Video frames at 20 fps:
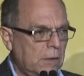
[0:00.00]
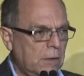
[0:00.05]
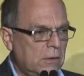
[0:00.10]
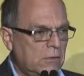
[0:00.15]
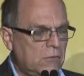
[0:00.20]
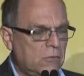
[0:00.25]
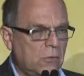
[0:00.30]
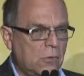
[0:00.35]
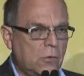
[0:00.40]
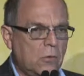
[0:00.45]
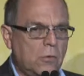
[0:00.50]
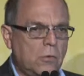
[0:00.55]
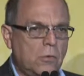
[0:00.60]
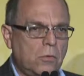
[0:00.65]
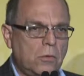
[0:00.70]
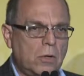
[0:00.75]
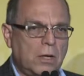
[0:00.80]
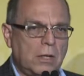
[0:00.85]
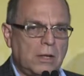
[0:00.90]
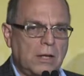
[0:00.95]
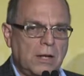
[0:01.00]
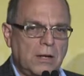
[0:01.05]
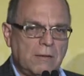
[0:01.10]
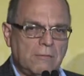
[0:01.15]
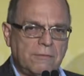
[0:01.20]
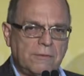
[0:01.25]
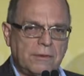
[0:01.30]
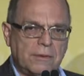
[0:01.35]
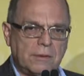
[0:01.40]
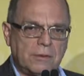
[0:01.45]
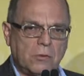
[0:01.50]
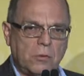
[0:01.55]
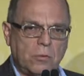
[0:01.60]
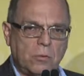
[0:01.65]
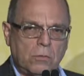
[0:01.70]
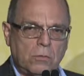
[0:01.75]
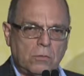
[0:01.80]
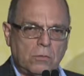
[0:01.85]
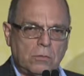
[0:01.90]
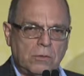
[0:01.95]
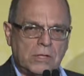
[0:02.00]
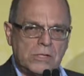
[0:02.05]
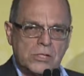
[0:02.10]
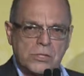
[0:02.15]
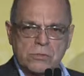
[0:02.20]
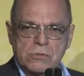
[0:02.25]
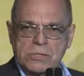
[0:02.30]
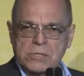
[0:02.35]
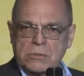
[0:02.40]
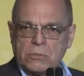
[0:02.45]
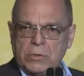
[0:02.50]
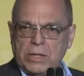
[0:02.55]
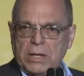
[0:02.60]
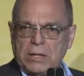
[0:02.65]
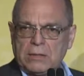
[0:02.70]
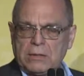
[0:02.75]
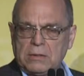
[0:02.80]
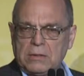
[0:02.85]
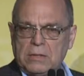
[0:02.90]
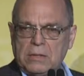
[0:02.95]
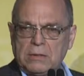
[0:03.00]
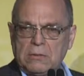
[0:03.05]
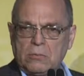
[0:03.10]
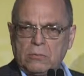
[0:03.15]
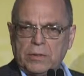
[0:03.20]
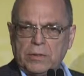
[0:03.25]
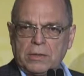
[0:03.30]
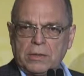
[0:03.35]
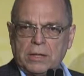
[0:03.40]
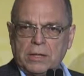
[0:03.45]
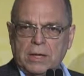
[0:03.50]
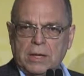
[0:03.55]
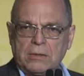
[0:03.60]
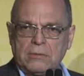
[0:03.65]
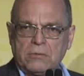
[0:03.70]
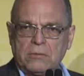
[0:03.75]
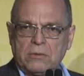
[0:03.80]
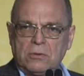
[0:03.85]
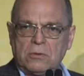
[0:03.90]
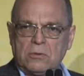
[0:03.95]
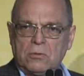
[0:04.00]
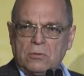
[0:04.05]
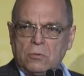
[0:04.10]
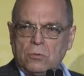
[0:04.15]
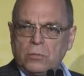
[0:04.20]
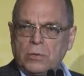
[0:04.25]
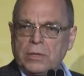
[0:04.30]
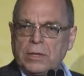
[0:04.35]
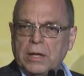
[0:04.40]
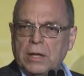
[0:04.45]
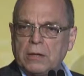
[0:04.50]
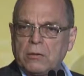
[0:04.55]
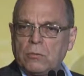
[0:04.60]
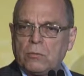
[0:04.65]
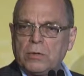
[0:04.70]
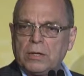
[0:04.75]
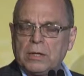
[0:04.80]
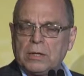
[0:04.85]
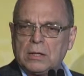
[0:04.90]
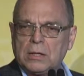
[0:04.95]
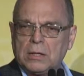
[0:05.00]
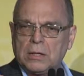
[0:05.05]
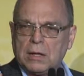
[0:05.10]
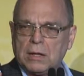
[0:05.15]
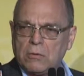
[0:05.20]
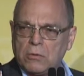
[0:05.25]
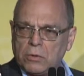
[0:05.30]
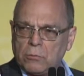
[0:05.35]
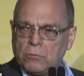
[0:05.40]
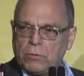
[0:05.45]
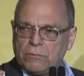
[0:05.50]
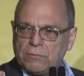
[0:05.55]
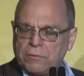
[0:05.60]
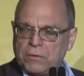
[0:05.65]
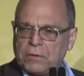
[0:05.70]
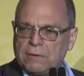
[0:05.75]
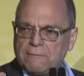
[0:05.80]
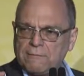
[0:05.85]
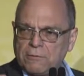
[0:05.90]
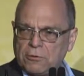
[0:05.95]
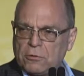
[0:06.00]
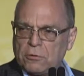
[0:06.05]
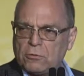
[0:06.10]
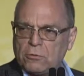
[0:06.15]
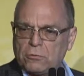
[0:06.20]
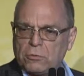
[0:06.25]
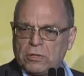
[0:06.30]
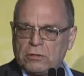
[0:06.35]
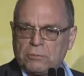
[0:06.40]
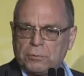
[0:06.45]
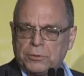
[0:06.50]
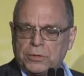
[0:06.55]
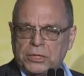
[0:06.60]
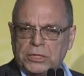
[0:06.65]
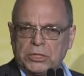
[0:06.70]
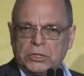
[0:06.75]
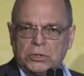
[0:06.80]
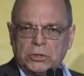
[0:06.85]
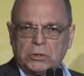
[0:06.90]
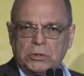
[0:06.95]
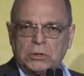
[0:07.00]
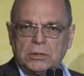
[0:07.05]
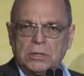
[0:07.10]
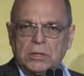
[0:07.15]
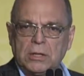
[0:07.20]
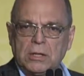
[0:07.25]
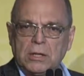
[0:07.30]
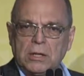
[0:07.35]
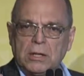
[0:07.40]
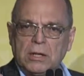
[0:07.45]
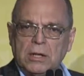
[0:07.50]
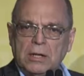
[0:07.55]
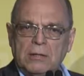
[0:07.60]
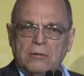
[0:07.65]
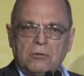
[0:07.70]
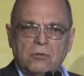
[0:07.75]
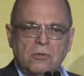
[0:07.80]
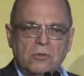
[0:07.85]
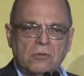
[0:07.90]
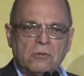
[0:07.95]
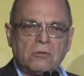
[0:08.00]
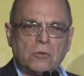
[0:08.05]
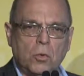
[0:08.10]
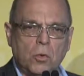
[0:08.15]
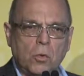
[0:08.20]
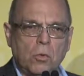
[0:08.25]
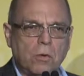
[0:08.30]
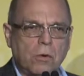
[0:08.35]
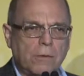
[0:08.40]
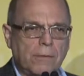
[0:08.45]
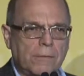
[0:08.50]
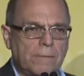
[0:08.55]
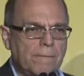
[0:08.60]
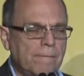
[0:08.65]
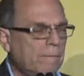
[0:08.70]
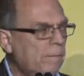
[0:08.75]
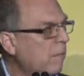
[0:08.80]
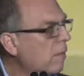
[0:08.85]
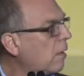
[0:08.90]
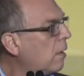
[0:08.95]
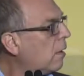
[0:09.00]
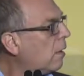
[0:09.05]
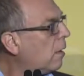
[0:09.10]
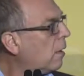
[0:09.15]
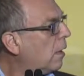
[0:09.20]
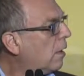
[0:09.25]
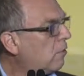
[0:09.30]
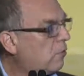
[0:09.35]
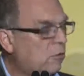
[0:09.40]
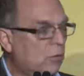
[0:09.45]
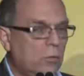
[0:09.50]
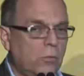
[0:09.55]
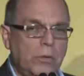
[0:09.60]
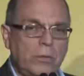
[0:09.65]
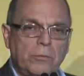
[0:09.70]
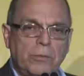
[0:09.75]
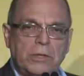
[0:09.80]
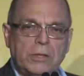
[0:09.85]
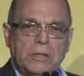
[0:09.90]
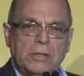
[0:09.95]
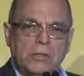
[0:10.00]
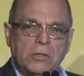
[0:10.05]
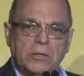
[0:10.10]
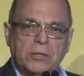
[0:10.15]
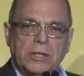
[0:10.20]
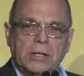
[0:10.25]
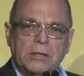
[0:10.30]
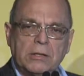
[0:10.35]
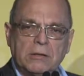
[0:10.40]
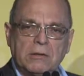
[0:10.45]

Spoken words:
So a lot of the issues that we had to deal with had to do with how can we fit the vertical transportation into this core. And so we really looked at the